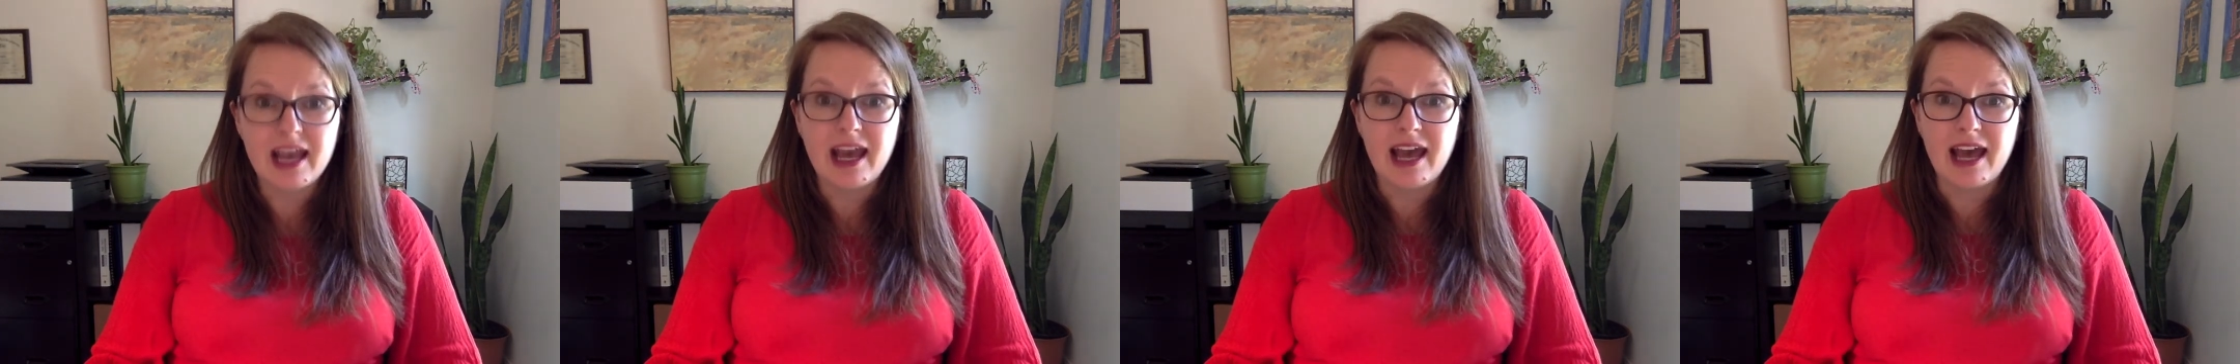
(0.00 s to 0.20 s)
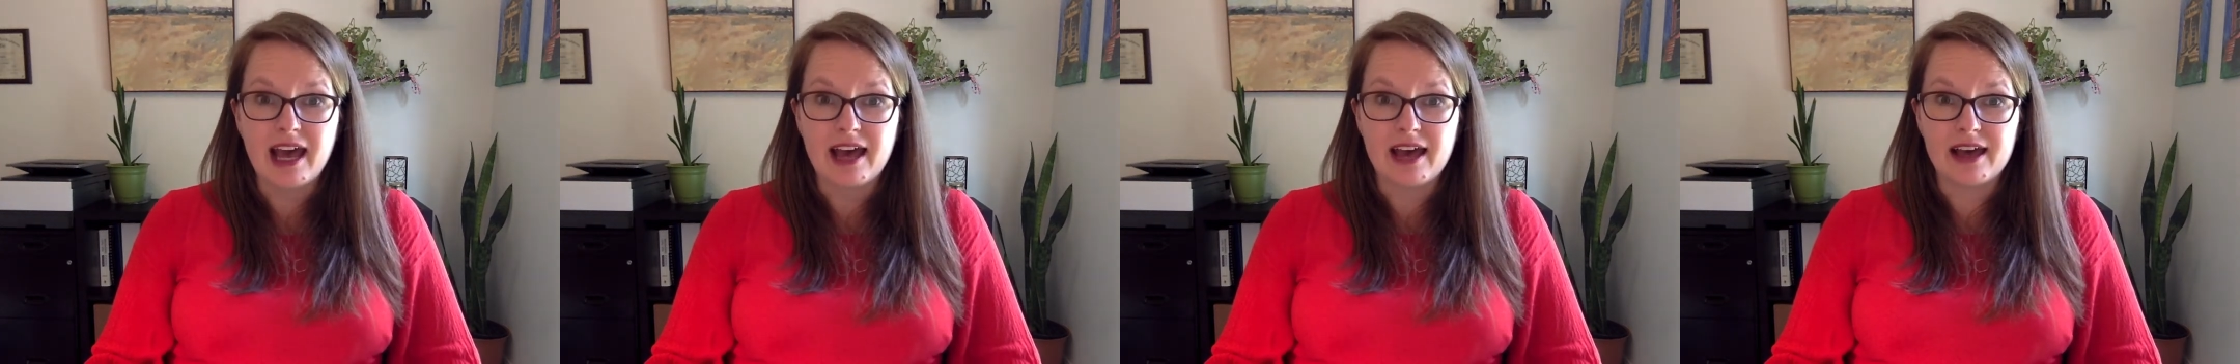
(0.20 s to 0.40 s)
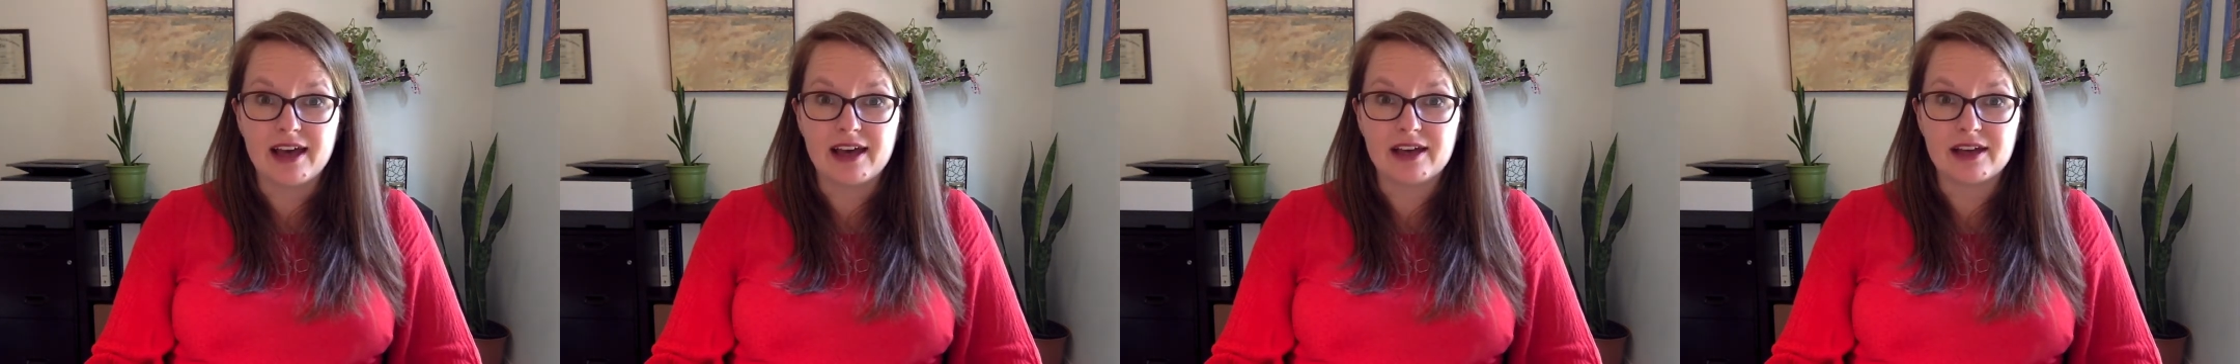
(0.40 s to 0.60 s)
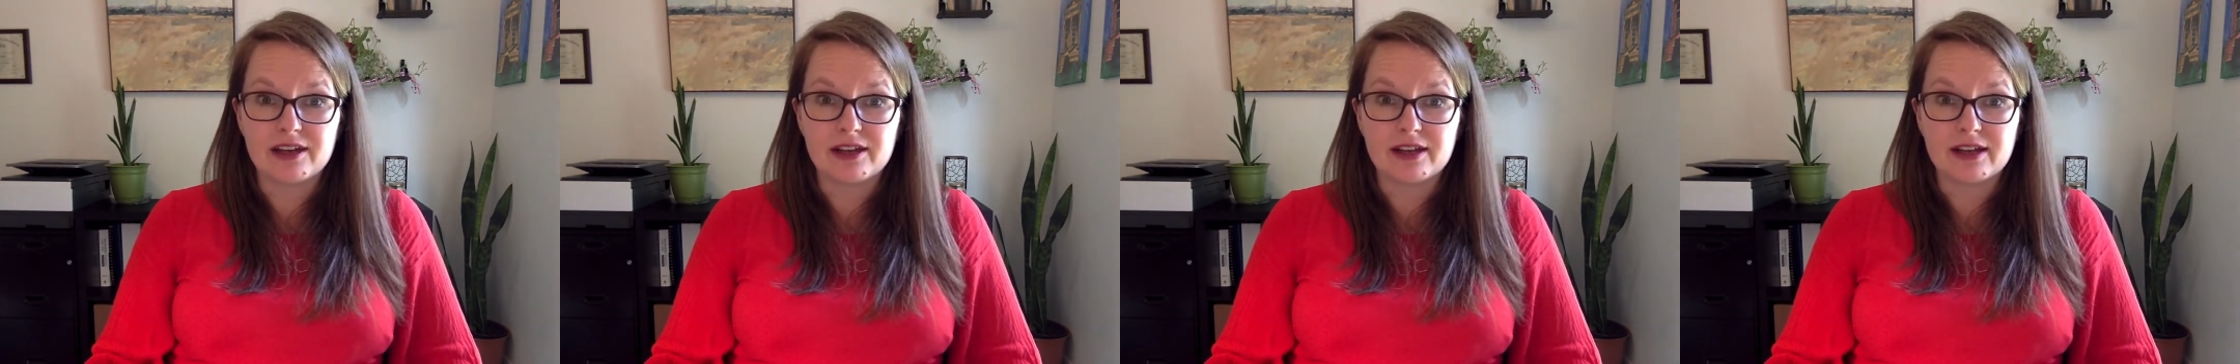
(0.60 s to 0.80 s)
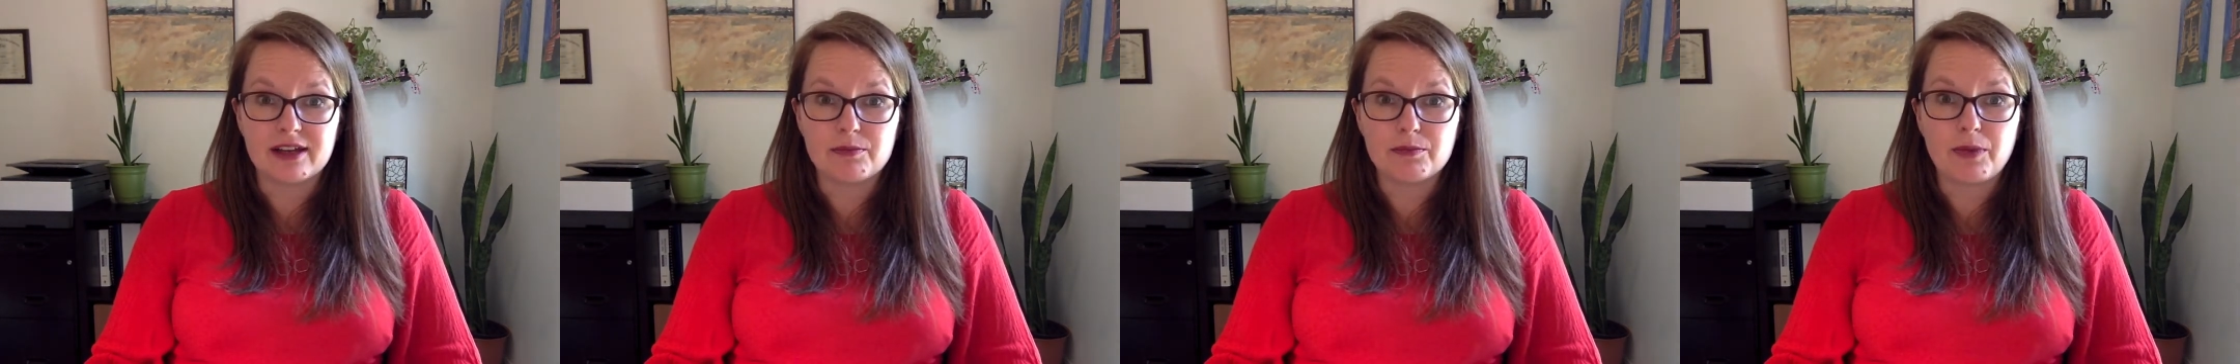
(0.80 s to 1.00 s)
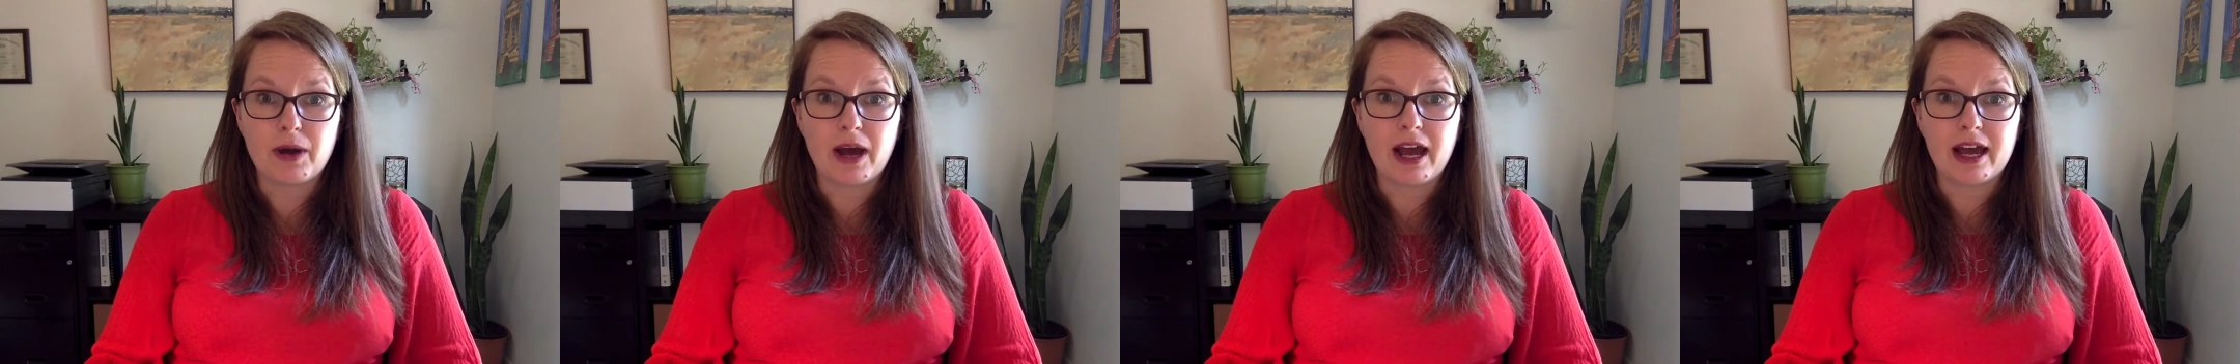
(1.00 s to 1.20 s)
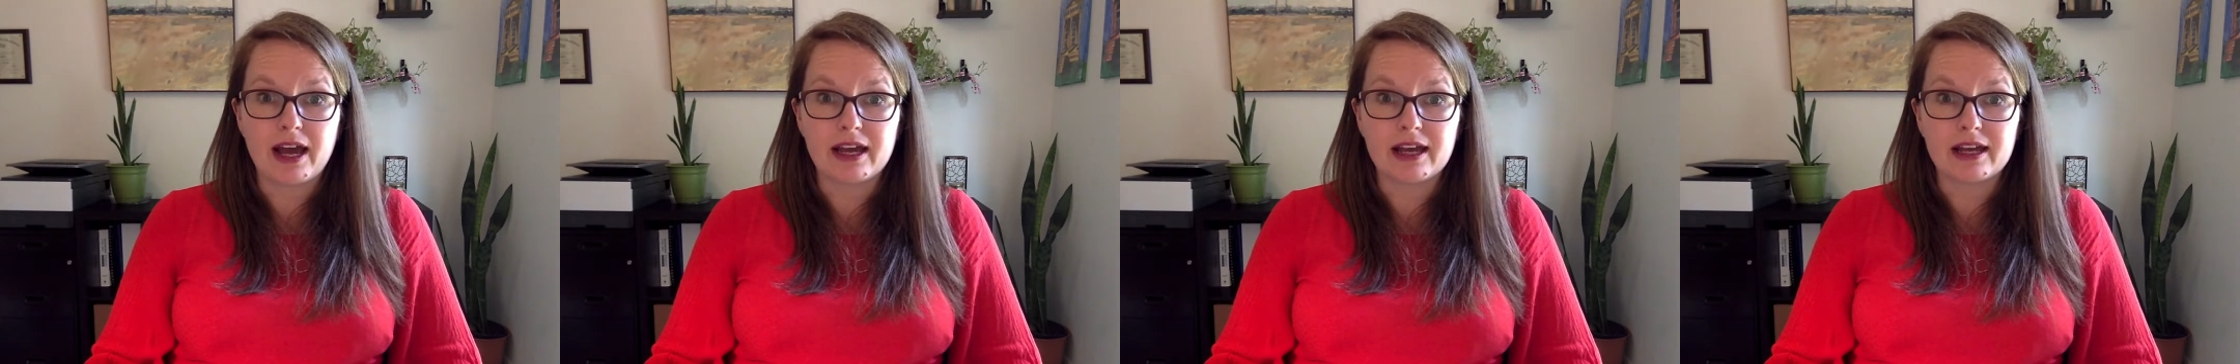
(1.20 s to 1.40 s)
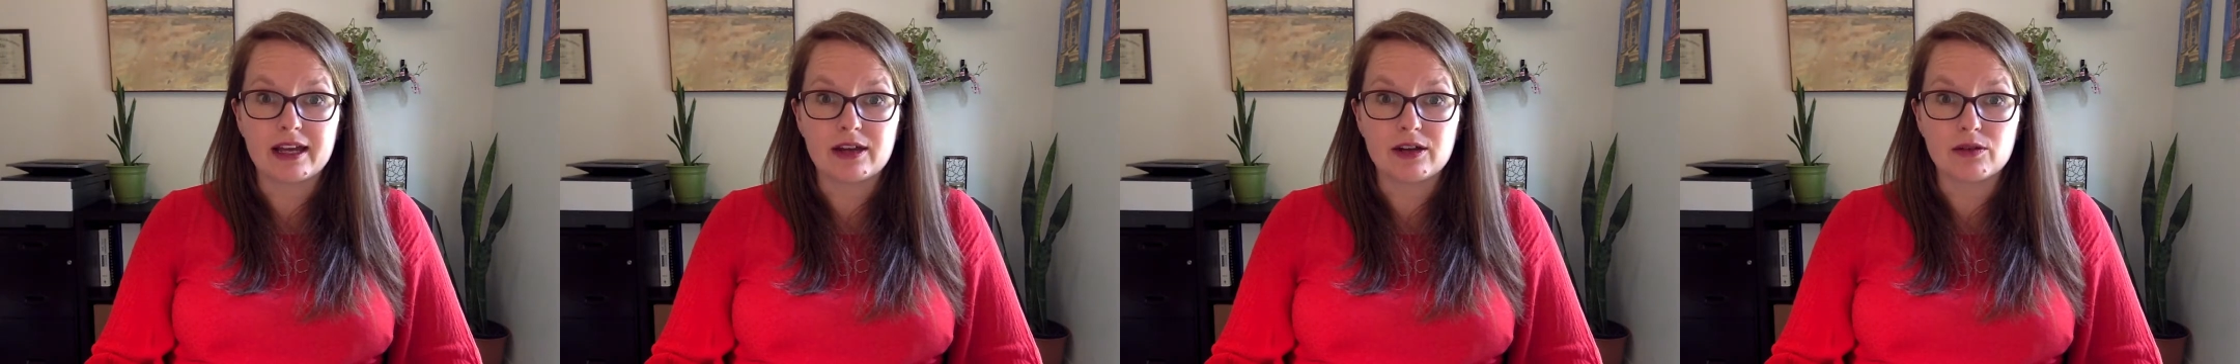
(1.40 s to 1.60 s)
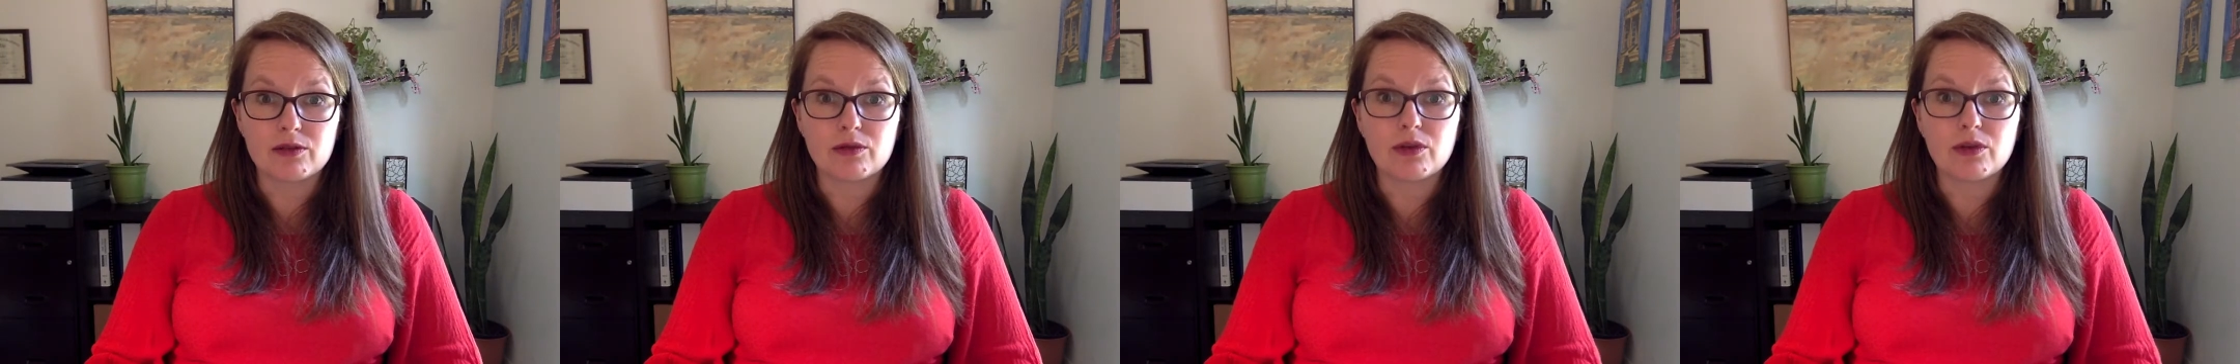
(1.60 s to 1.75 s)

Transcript: And by